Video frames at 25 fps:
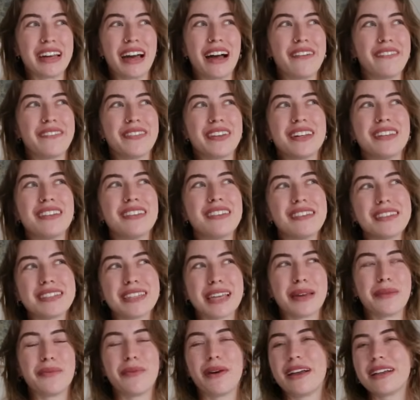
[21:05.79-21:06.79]
I feel the
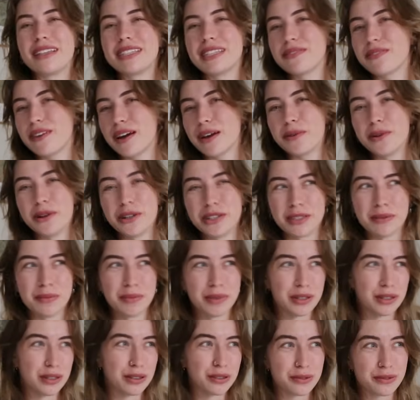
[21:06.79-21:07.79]
same way as if I were to
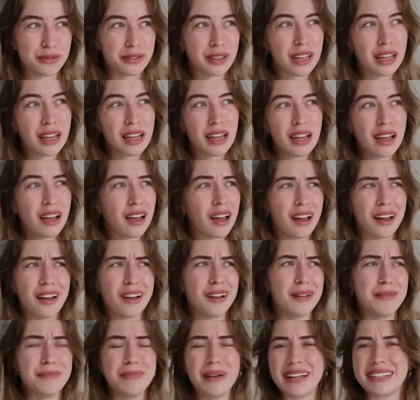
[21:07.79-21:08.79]
move
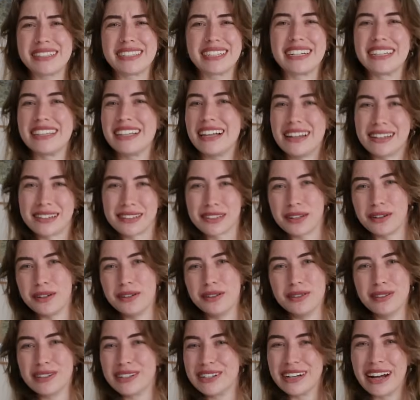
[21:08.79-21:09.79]
back to
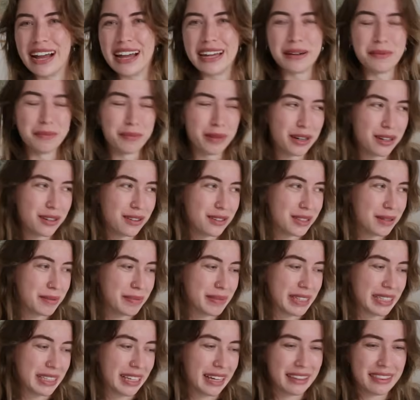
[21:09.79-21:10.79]
Glasgow or Edinburgh or
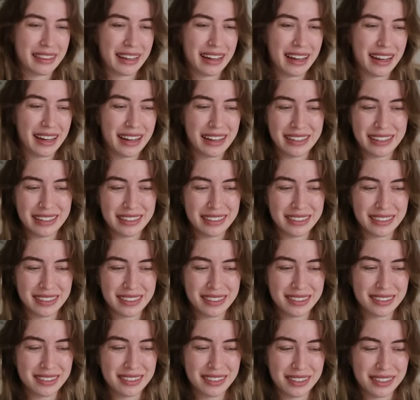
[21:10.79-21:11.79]
something like that. It
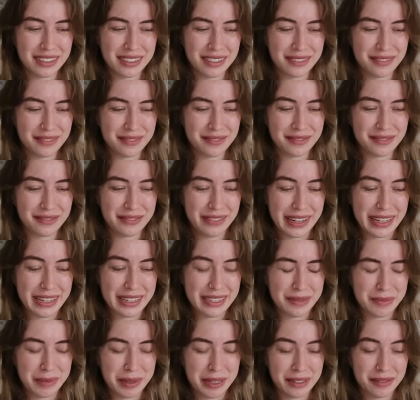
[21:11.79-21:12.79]
doesn't
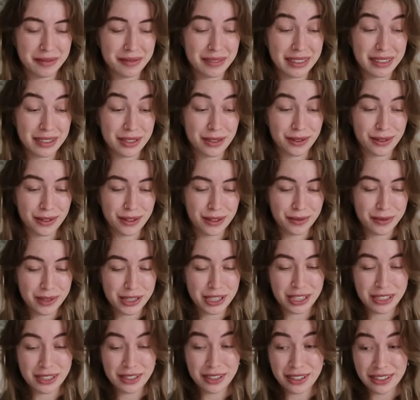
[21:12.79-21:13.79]
faze me at all,
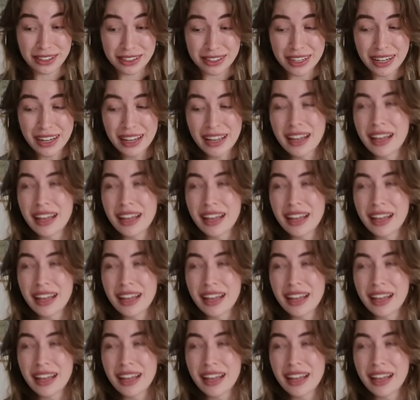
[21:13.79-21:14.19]
which is good.